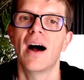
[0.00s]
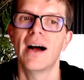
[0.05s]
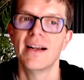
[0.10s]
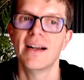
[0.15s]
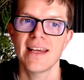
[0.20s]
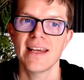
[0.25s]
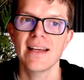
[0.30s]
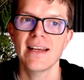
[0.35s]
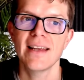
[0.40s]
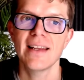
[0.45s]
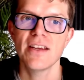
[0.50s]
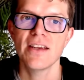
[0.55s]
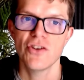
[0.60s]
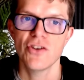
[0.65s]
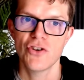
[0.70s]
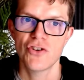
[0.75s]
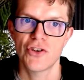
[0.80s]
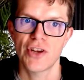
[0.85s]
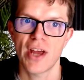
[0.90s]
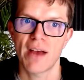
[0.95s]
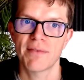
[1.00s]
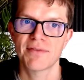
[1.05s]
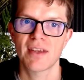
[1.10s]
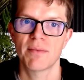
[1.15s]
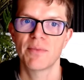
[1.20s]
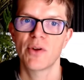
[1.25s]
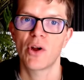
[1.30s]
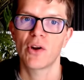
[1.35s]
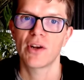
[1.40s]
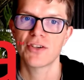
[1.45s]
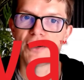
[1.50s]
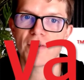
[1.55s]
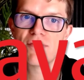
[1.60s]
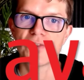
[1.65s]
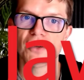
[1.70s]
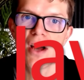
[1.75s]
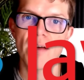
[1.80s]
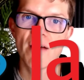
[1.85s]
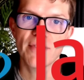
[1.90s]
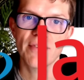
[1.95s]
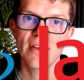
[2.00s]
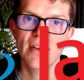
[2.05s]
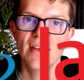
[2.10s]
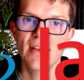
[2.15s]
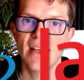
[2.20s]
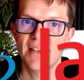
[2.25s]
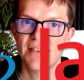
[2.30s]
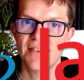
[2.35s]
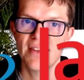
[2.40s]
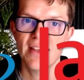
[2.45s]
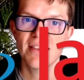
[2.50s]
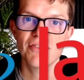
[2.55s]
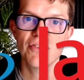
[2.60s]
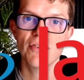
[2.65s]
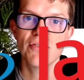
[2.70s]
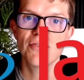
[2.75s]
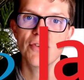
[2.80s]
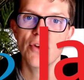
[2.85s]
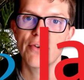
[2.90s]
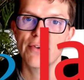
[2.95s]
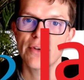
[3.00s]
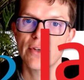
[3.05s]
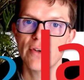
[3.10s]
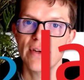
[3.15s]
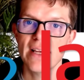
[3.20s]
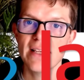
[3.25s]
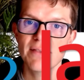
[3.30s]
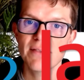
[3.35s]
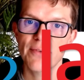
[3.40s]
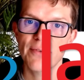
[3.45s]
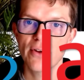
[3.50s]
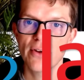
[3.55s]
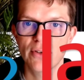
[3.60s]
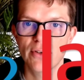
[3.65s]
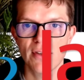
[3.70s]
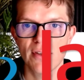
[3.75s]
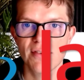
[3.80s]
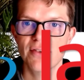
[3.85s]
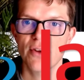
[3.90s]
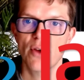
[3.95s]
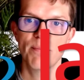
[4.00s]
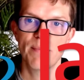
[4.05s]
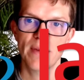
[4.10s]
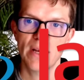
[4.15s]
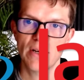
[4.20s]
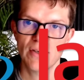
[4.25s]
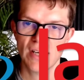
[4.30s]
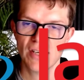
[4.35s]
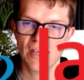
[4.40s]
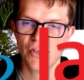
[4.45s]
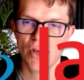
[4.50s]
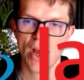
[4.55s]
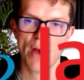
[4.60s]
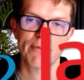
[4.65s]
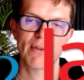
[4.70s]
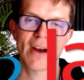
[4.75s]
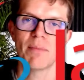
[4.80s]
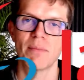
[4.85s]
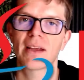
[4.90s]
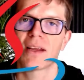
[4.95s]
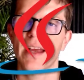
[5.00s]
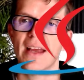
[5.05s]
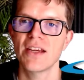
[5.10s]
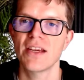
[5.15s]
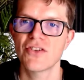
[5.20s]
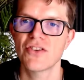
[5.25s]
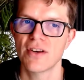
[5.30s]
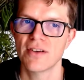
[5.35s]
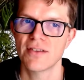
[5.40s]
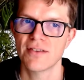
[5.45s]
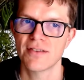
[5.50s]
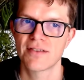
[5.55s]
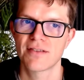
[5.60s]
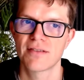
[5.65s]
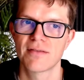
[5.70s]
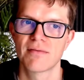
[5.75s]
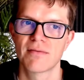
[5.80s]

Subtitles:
Ideally, you should have some knowledge of Java, as this tutorial is focused on building Java applications.